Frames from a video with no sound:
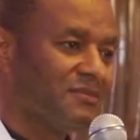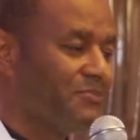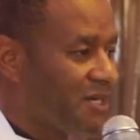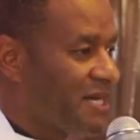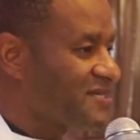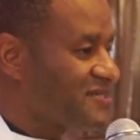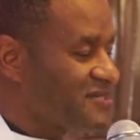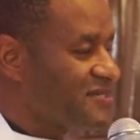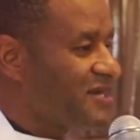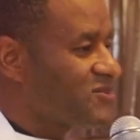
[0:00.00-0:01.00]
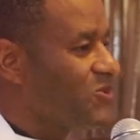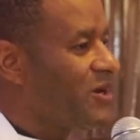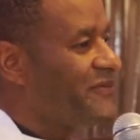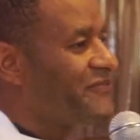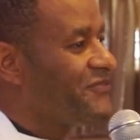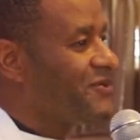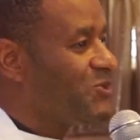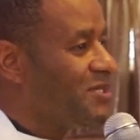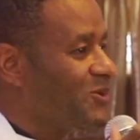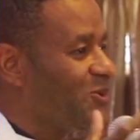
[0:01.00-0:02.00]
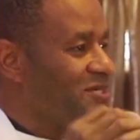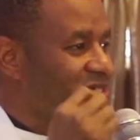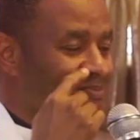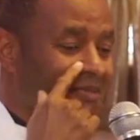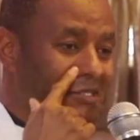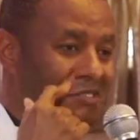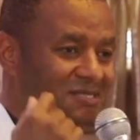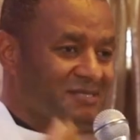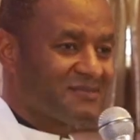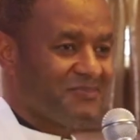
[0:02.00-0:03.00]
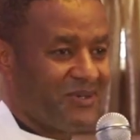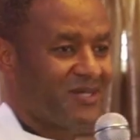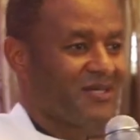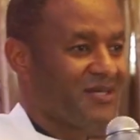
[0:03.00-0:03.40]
brothers and sisters who are filled with the Holy Spirit, born